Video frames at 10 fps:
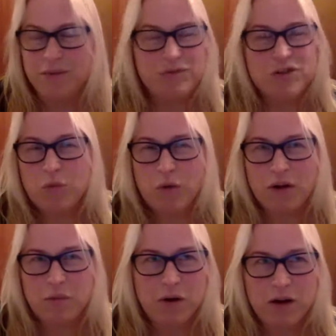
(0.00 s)
just a work
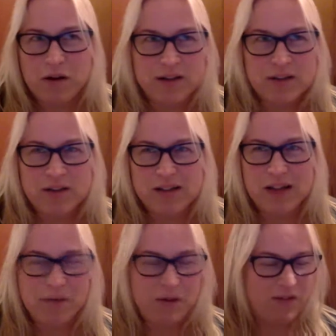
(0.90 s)
in progress all the
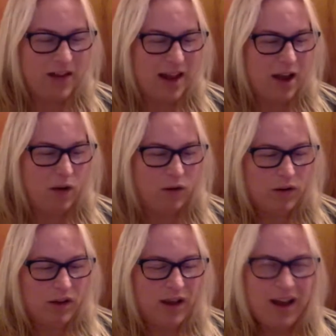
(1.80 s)
time, even now.
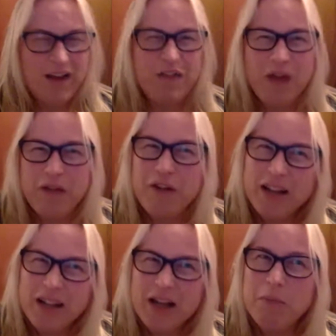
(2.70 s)
And if I
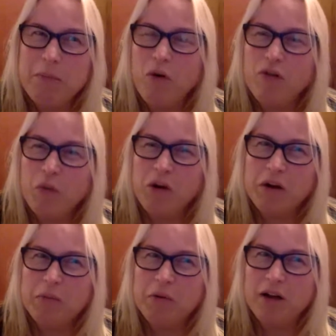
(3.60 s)
find that I'm more of a work
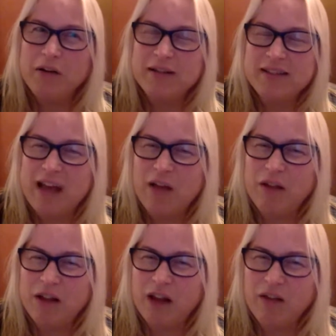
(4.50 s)
in progress now
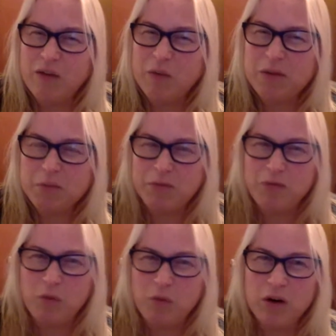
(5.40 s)
than I ever was
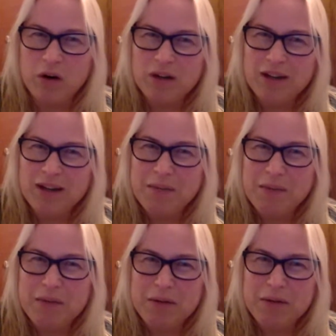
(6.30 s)
before,
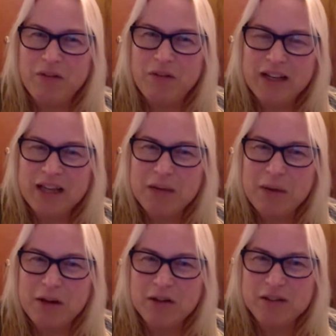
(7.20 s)
maybe you're finding that
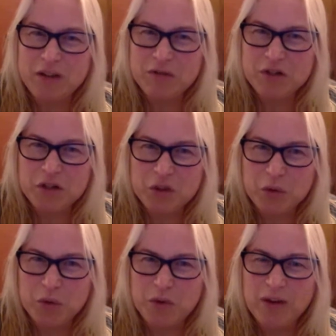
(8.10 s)
about yourself
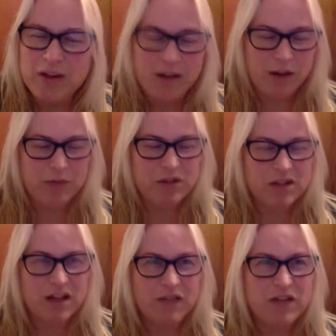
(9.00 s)
too. I would
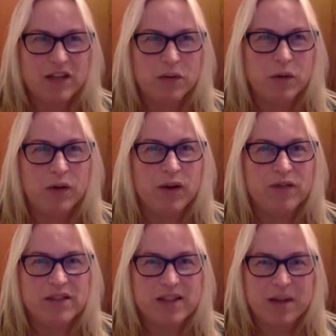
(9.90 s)
just love to hear what you have
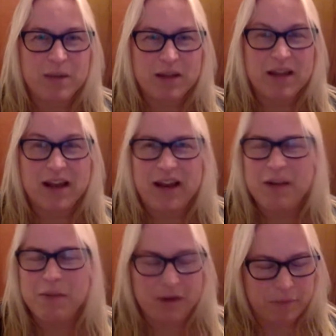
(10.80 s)
to say about that.
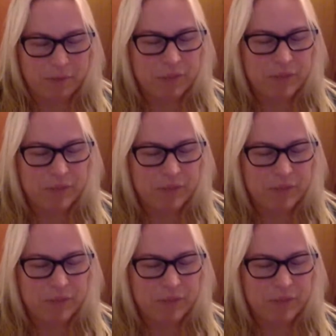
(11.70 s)
Anybody,